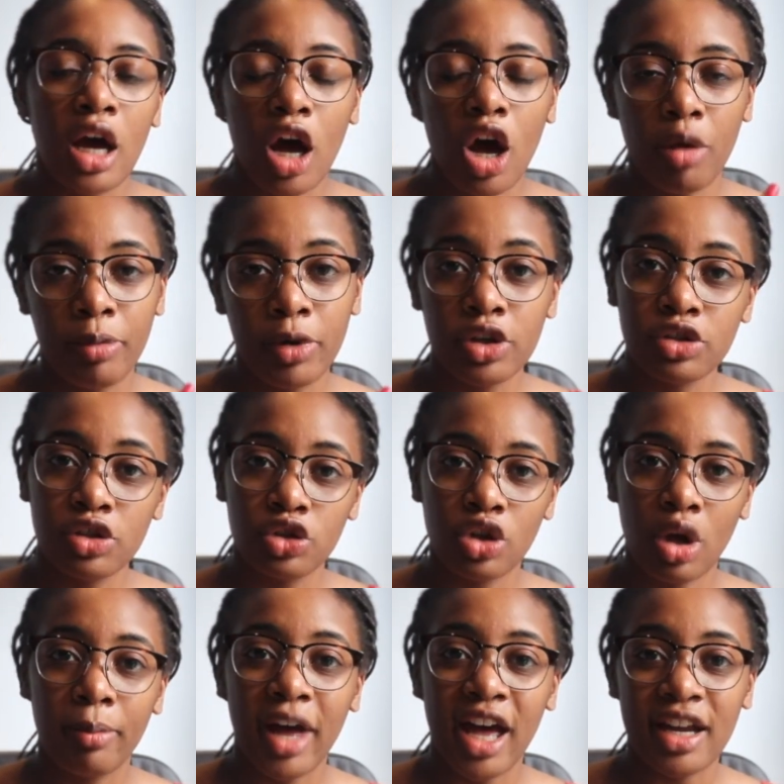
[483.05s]
I'll post the
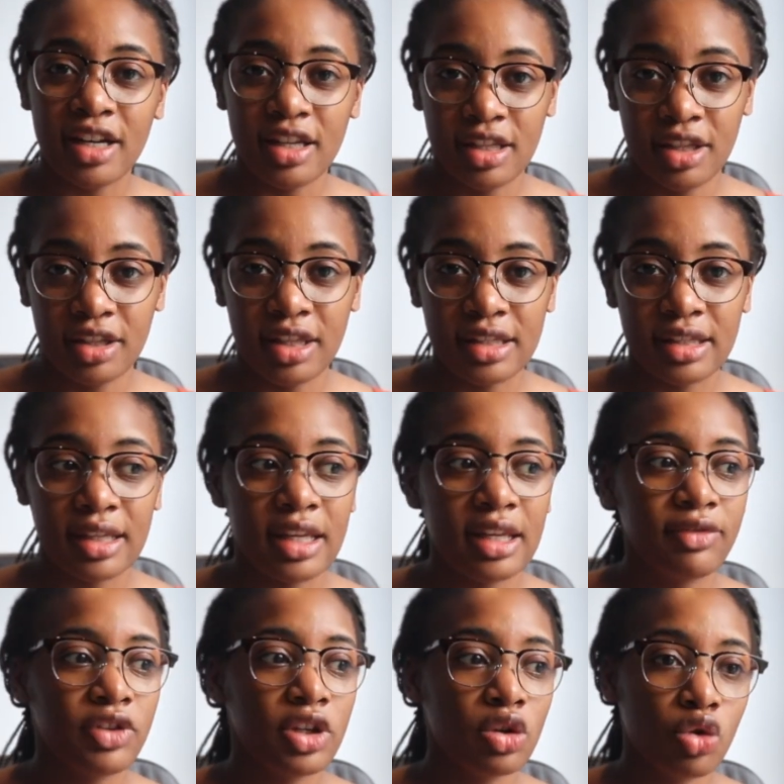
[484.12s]
job ad either this
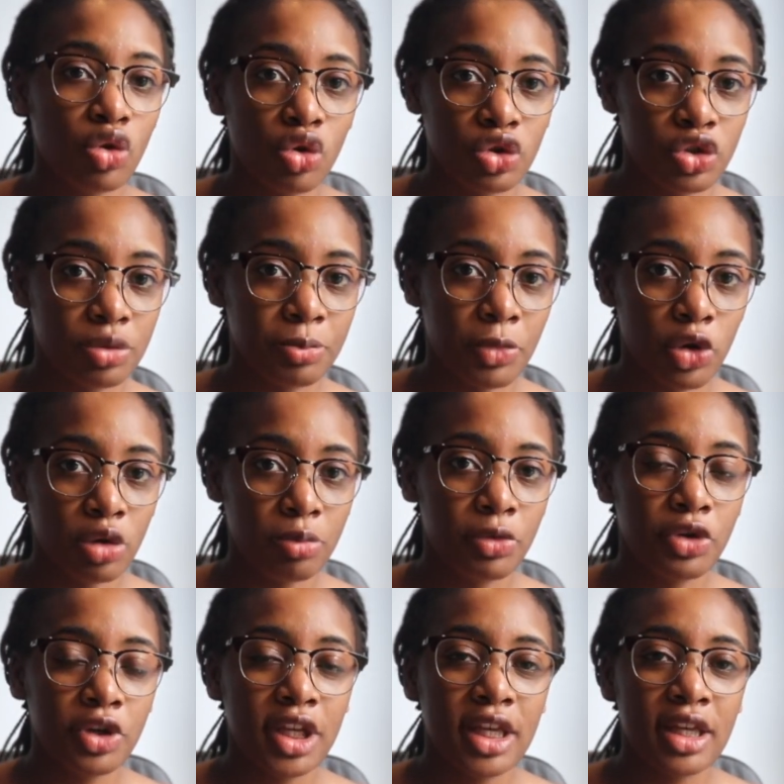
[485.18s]
evening or tomorrow
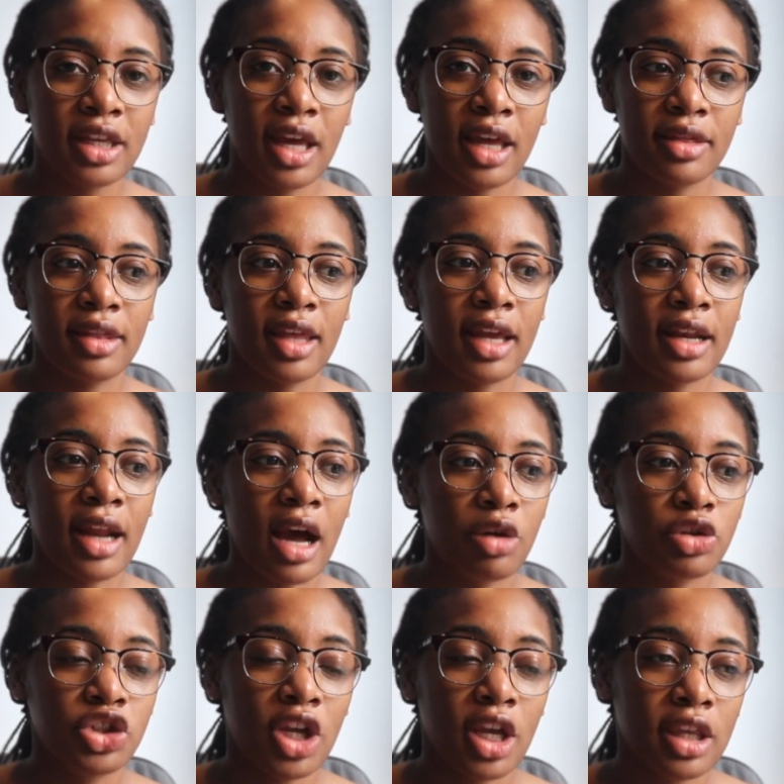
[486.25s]
morning, and then
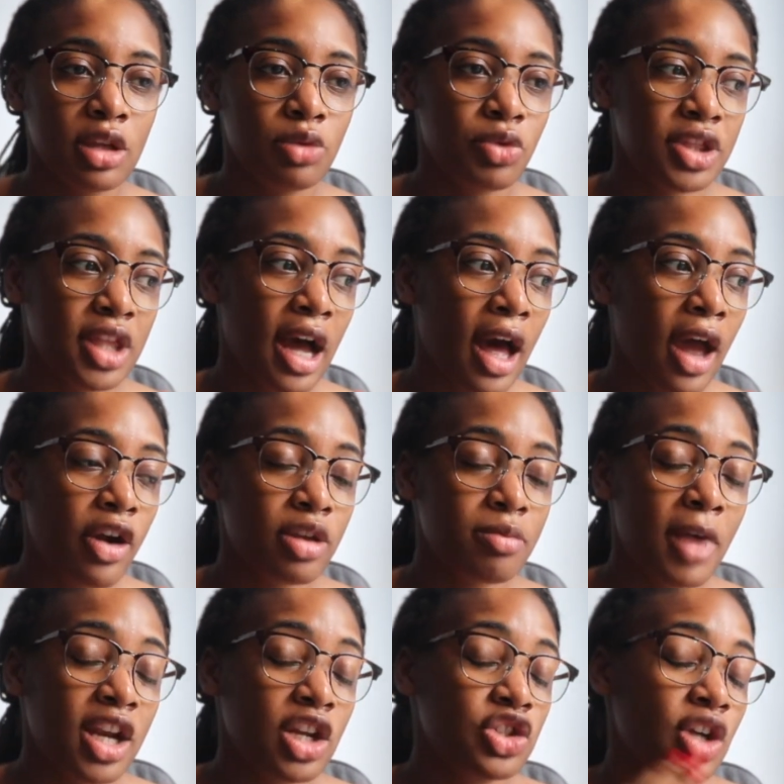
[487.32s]
I'll check in with the hiring
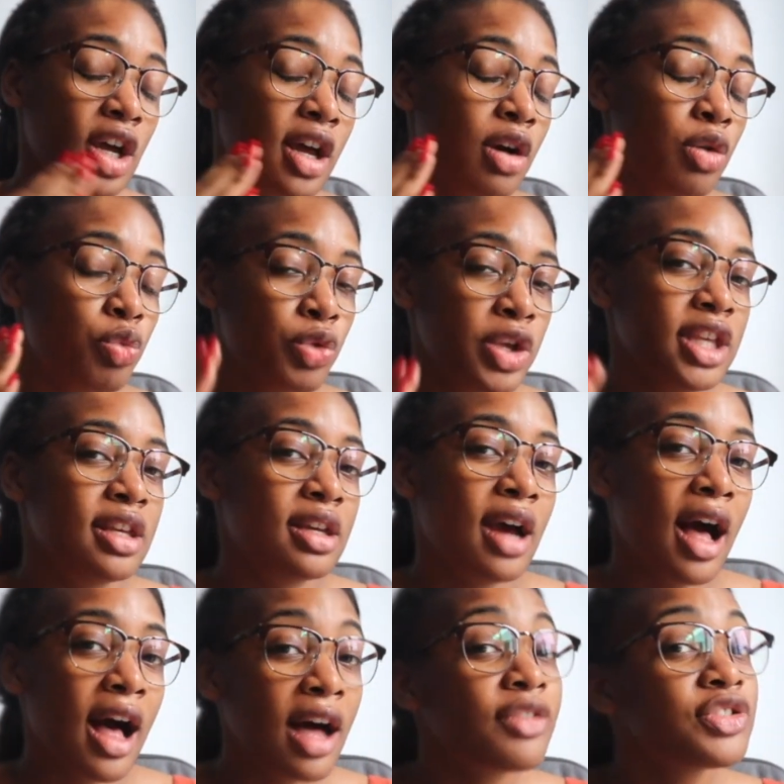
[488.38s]
manager a week
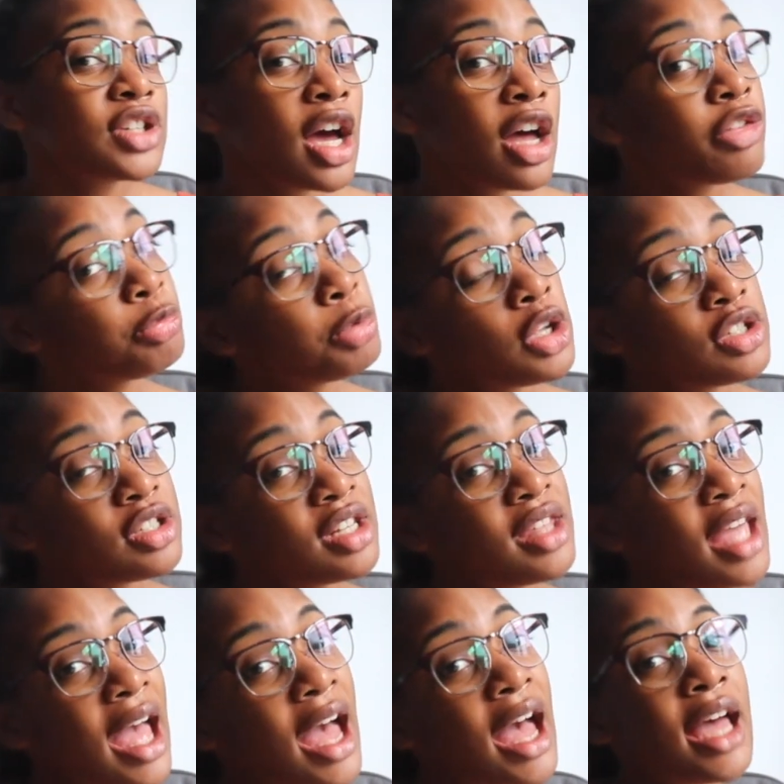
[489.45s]
after I've posted
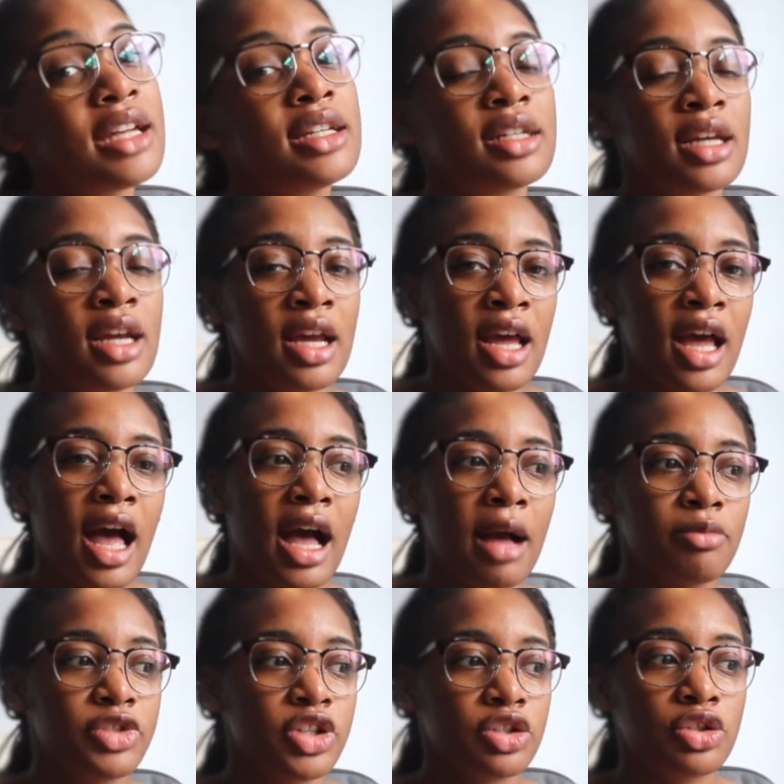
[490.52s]
the ad,
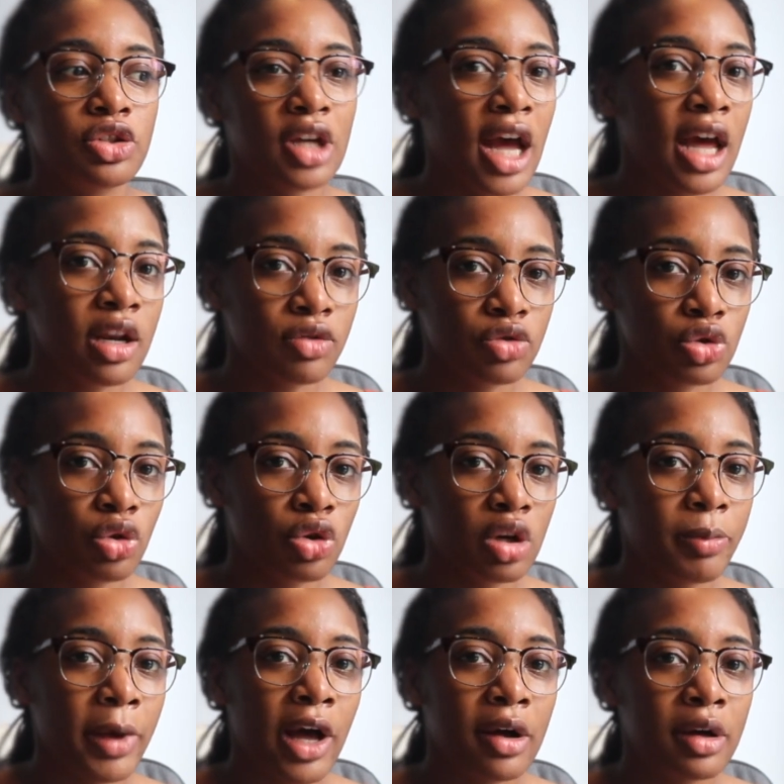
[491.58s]
just to kind of talk
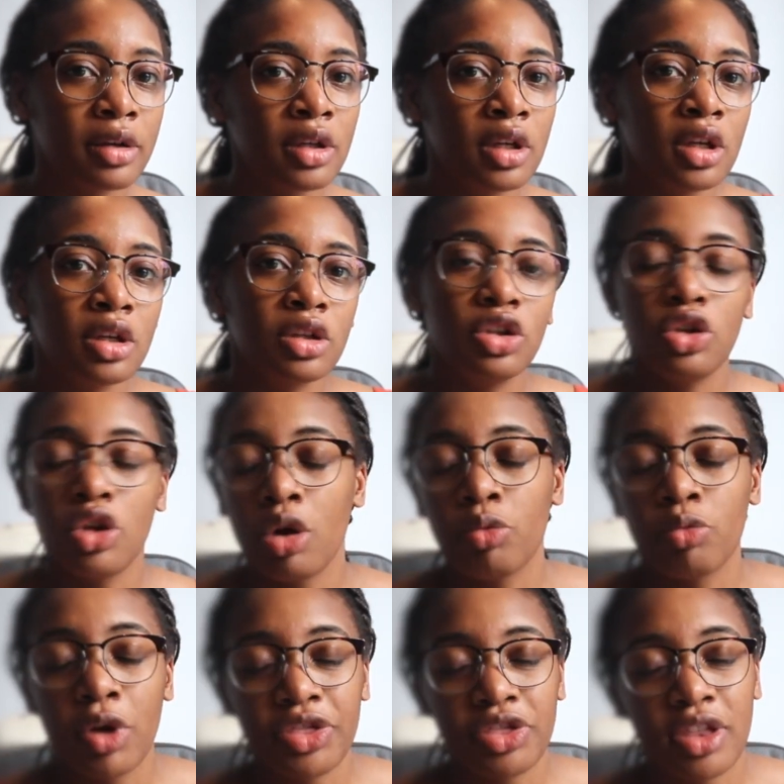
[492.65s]
about, you know,
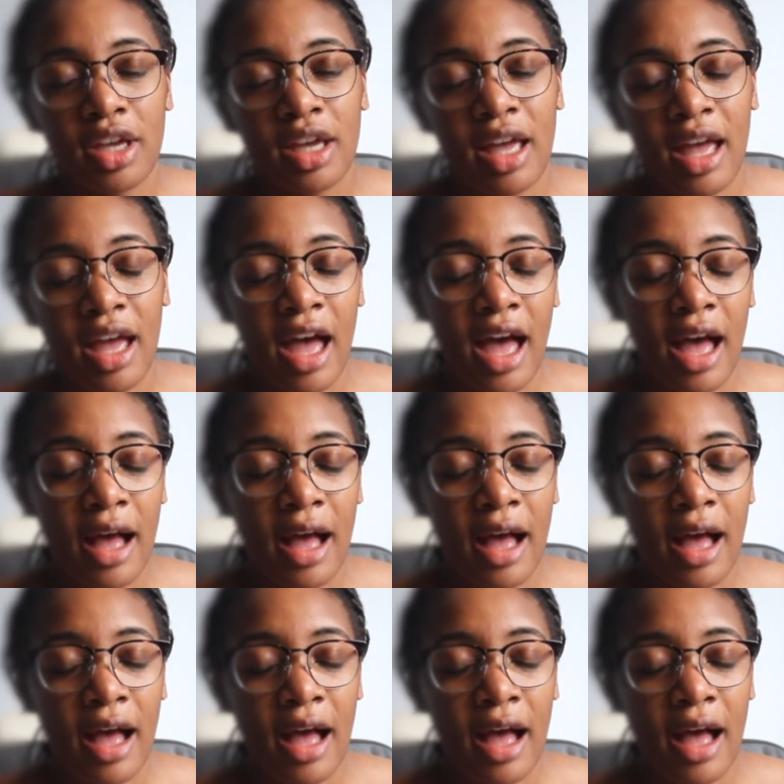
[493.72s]
what the